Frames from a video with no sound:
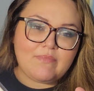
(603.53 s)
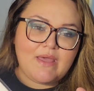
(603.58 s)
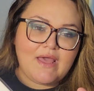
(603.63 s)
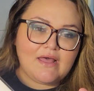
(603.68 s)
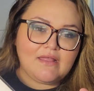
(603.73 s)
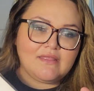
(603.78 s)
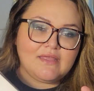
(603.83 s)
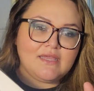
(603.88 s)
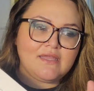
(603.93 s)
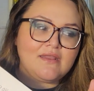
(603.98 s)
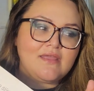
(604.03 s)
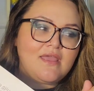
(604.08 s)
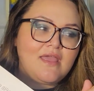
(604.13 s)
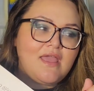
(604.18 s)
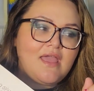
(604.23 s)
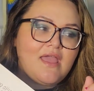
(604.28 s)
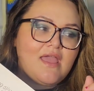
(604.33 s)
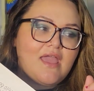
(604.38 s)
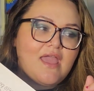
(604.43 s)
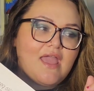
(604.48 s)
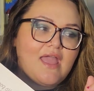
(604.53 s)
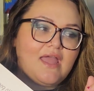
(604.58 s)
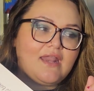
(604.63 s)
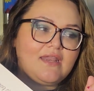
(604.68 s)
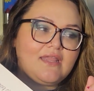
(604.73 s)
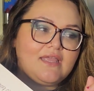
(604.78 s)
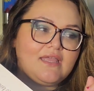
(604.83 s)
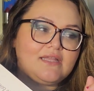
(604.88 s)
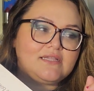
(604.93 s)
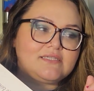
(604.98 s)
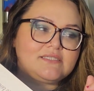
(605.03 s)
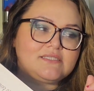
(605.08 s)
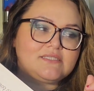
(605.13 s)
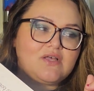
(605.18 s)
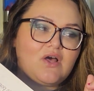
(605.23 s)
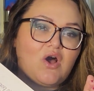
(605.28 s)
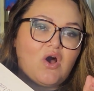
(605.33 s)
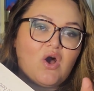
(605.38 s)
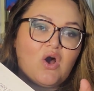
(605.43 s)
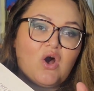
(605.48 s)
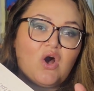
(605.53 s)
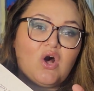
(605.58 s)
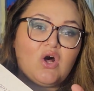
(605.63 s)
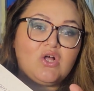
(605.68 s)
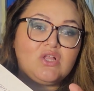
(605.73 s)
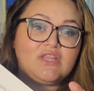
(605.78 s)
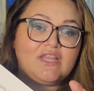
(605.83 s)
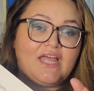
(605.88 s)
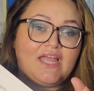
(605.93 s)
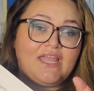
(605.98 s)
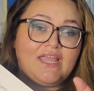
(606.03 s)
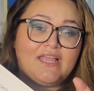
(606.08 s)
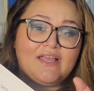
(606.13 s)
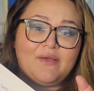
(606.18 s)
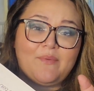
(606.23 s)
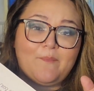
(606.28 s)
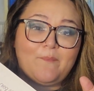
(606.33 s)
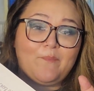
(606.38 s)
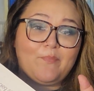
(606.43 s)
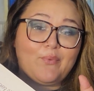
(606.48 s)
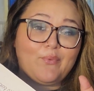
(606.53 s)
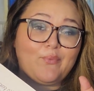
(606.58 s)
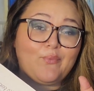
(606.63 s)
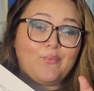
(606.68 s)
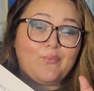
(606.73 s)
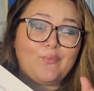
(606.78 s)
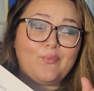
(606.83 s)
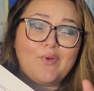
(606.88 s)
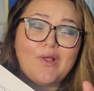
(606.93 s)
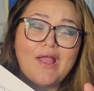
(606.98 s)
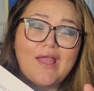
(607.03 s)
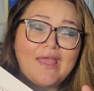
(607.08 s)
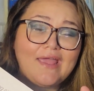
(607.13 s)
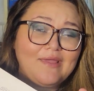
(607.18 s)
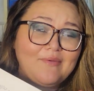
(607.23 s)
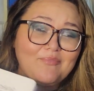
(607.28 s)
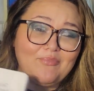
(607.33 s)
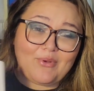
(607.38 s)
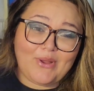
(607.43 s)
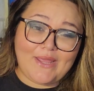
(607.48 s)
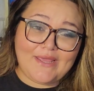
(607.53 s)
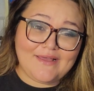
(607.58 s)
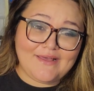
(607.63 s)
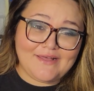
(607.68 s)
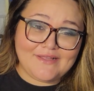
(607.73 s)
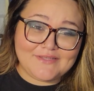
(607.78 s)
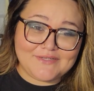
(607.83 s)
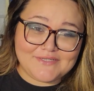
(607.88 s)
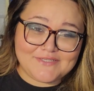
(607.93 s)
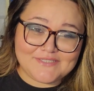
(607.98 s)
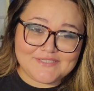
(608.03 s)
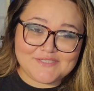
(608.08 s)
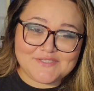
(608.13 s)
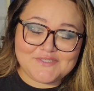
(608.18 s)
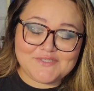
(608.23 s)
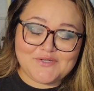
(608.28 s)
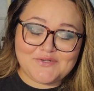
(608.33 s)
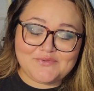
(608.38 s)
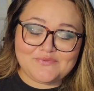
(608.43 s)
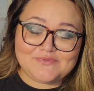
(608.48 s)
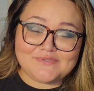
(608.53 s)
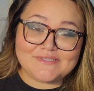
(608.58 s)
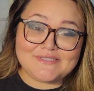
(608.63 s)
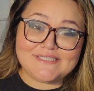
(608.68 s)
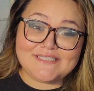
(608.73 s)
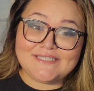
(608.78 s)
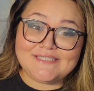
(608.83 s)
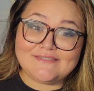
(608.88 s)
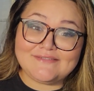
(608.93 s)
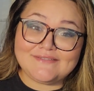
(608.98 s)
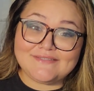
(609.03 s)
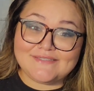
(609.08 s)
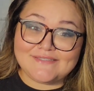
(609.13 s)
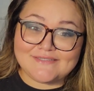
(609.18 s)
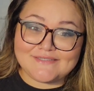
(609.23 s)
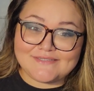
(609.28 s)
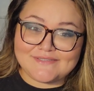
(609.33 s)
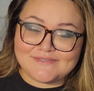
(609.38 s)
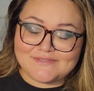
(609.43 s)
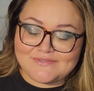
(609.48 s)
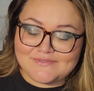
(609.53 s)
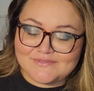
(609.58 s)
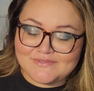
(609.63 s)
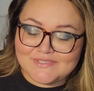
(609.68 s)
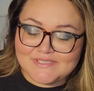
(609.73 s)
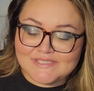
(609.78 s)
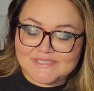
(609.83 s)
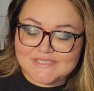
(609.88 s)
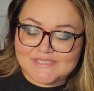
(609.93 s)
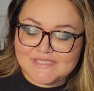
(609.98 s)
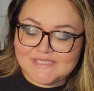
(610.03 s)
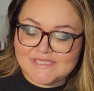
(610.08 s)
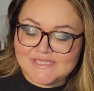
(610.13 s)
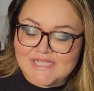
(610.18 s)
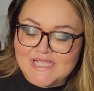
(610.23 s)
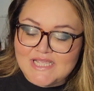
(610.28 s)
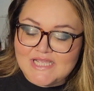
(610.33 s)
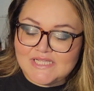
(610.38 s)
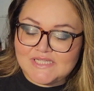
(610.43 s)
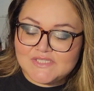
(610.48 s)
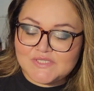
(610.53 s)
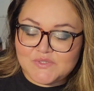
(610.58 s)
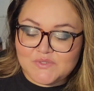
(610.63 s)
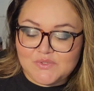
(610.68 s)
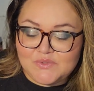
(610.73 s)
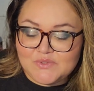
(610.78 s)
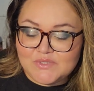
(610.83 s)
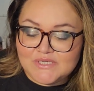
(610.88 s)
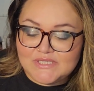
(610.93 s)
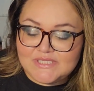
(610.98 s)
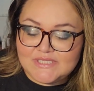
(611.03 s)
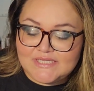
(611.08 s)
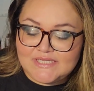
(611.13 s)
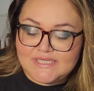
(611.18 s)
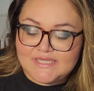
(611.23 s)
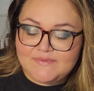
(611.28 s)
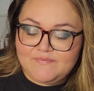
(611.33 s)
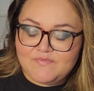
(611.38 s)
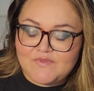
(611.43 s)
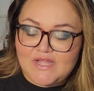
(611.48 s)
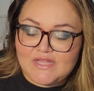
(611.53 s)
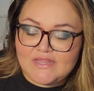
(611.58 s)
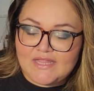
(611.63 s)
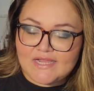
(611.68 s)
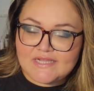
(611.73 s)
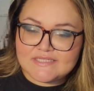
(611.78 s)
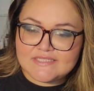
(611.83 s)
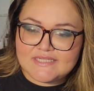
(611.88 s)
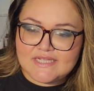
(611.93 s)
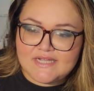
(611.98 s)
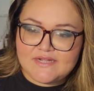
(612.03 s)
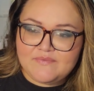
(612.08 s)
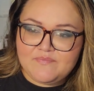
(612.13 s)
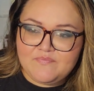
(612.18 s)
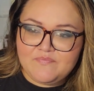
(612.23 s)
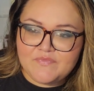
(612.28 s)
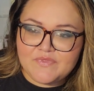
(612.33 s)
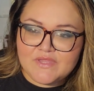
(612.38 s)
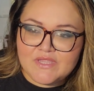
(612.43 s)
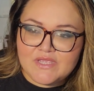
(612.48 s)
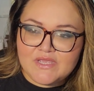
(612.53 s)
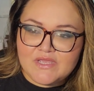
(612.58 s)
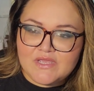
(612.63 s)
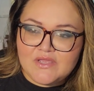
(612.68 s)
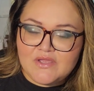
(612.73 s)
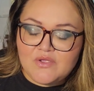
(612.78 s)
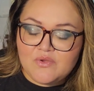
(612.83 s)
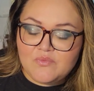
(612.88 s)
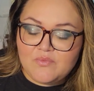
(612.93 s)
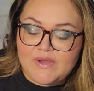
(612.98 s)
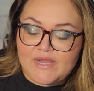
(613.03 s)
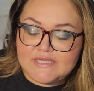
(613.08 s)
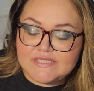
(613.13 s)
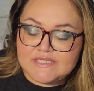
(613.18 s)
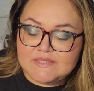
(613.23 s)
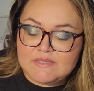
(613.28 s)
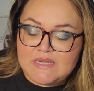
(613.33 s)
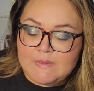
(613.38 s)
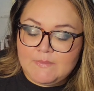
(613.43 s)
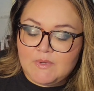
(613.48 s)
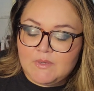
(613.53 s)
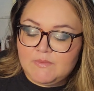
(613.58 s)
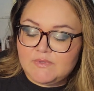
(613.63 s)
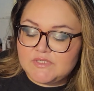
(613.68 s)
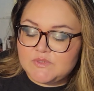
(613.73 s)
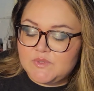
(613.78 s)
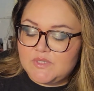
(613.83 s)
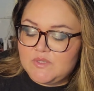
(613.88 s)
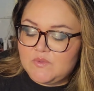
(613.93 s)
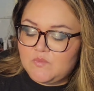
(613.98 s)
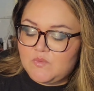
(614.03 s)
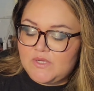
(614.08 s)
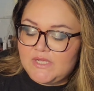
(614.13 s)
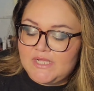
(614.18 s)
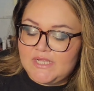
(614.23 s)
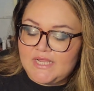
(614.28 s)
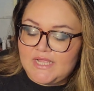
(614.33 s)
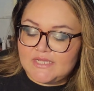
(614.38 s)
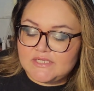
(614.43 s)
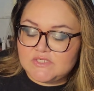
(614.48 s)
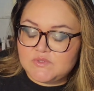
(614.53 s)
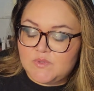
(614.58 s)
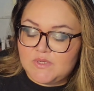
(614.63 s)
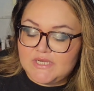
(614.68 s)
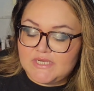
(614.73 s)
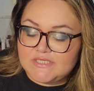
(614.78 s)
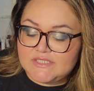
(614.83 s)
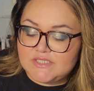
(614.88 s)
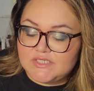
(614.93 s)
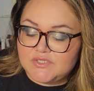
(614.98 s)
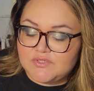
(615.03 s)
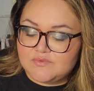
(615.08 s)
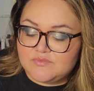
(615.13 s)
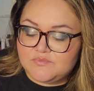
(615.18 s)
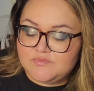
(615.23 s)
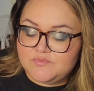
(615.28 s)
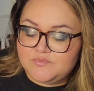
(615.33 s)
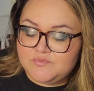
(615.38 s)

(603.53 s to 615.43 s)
palette, and it's all like bright colors. So we'll see how that goes. So Laura Lee. Alexa, random number between 1 and 22.